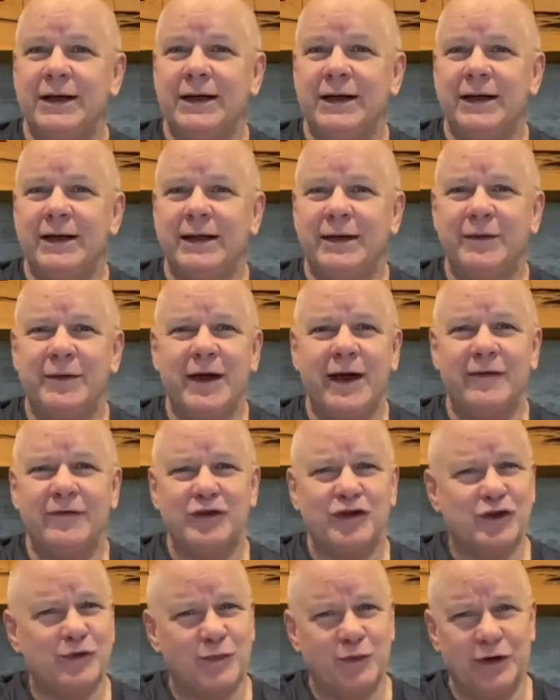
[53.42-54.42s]
and then we have the
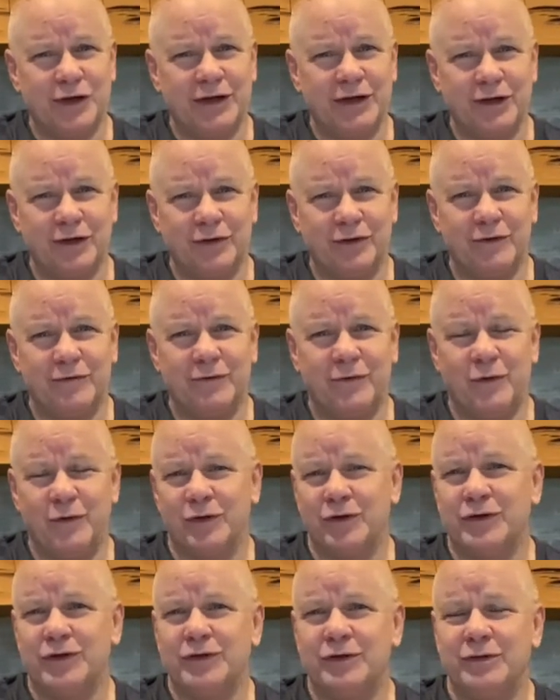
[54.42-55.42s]
spring to look
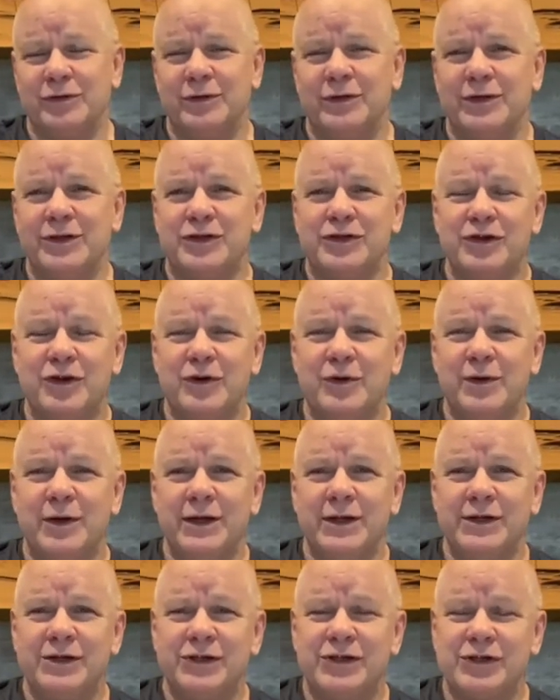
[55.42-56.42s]
forward to and it's
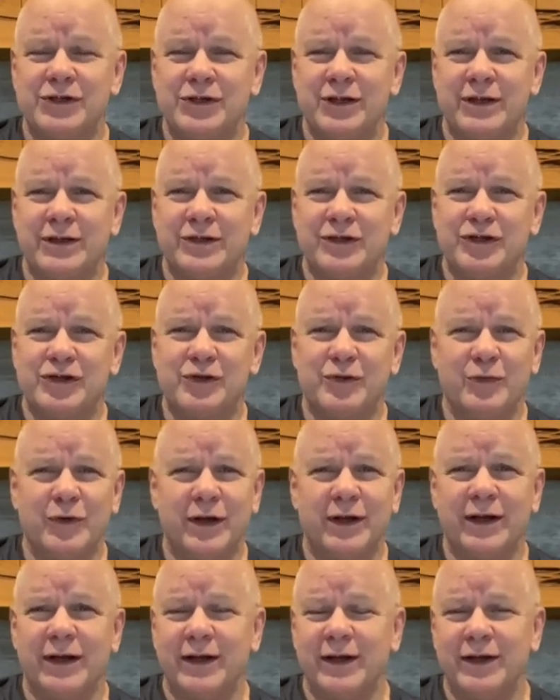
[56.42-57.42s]
always uh, just a
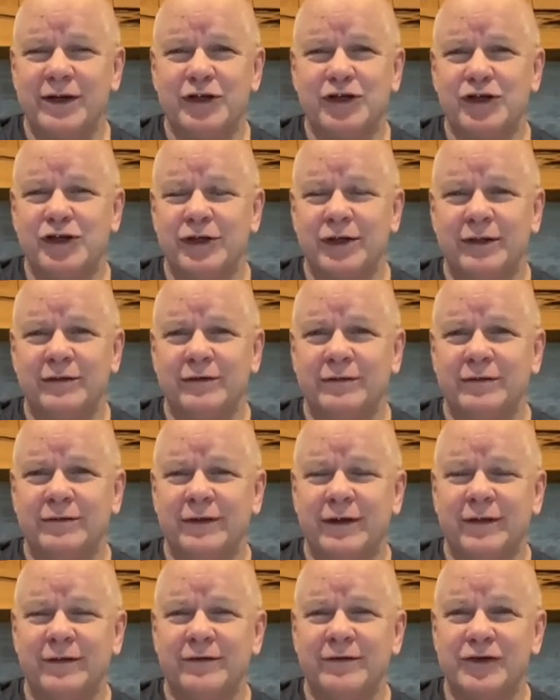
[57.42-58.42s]
recognition
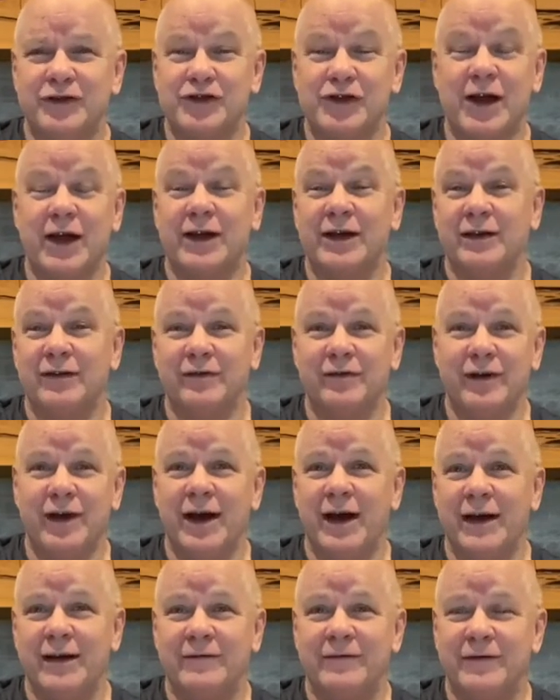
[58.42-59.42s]
of, of the cycle of
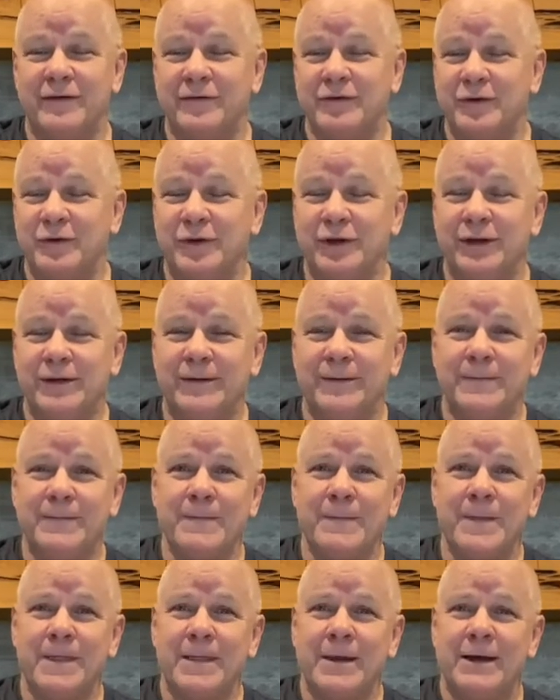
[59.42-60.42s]
life if you will
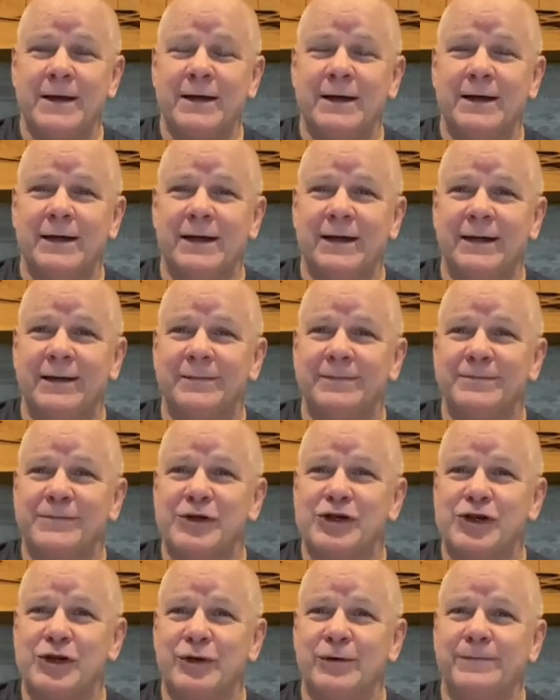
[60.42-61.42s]
uh,
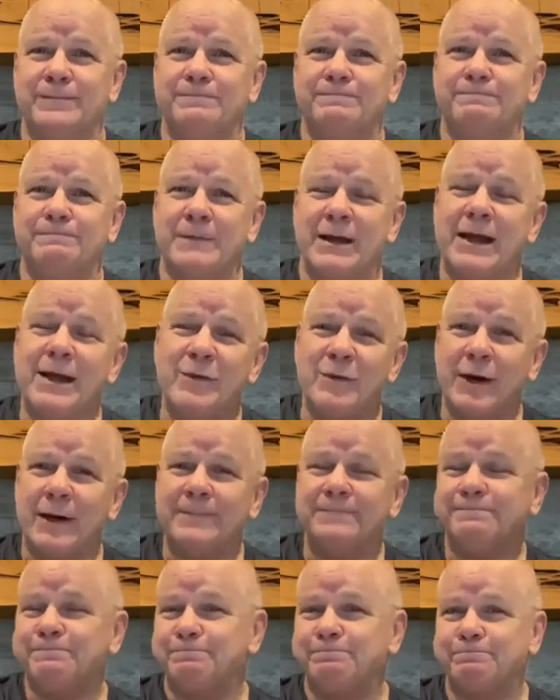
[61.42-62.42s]
so anyway
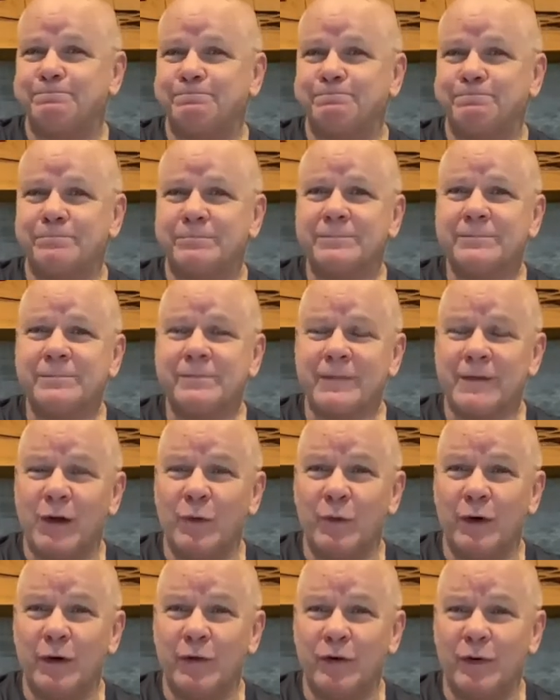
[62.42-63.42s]
I
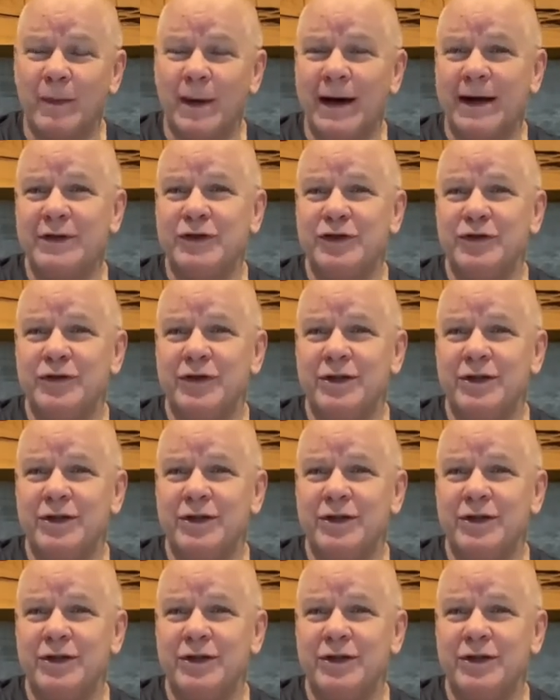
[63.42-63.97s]
want to remind you